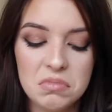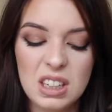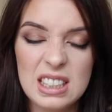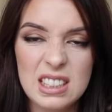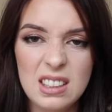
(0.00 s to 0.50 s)

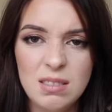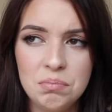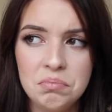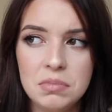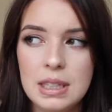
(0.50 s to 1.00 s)
glitter
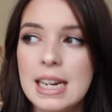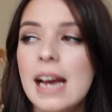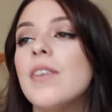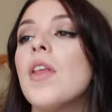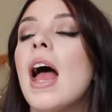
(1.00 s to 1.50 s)
in
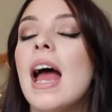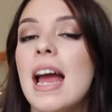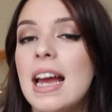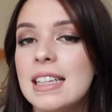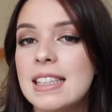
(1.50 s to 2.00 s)
it.
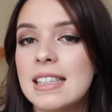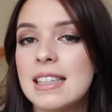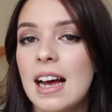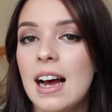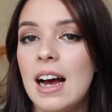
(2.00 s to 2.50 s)

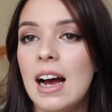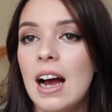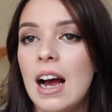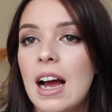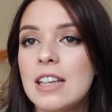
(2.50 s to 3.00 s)

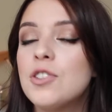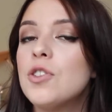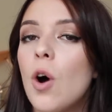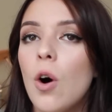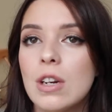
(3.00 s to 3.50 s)
It's
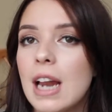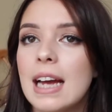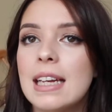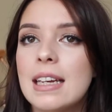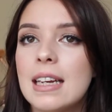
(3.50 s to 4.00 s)

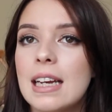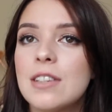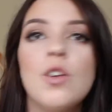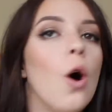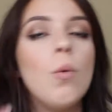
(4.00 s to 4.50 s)

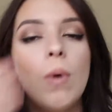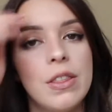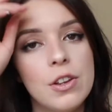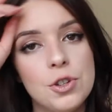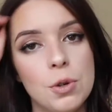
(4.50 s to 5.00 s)
not
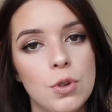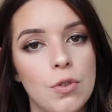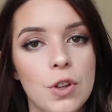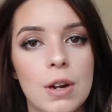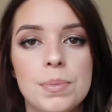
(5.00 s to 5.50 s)
one that shows
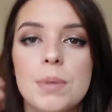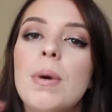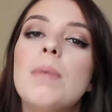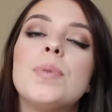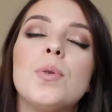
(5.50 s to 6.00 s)
off your lumps and
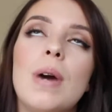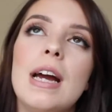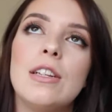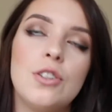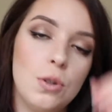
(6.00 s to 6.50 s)
bumps,
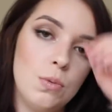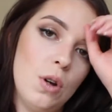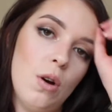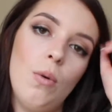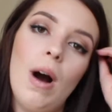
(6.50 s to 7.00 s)
which you
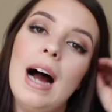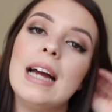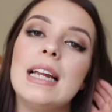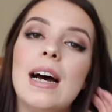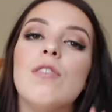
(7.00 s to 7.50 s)
know
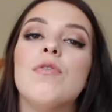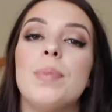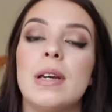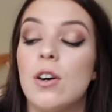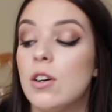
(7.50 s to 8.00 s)
I love
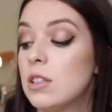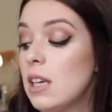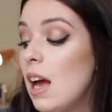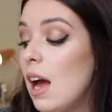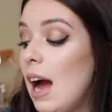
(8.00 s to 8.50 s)
because
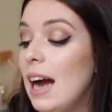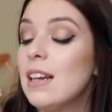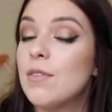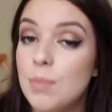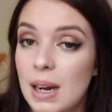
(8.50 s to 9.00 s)
I
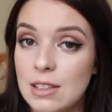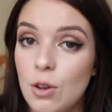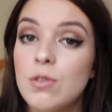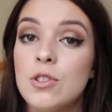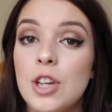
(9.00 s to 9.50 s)
love Max
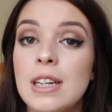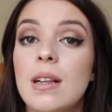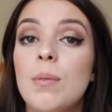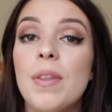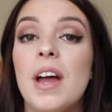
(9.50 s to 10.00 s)
Soft and
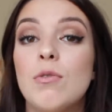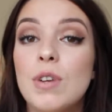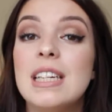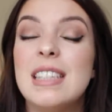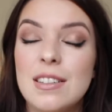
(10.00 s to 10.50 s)
Gentle, but that
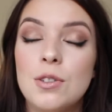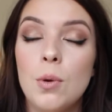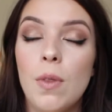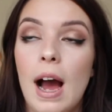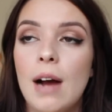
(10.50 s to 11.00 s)
really does
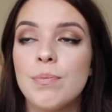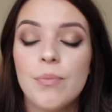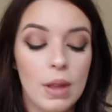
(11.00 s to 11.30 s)
do that.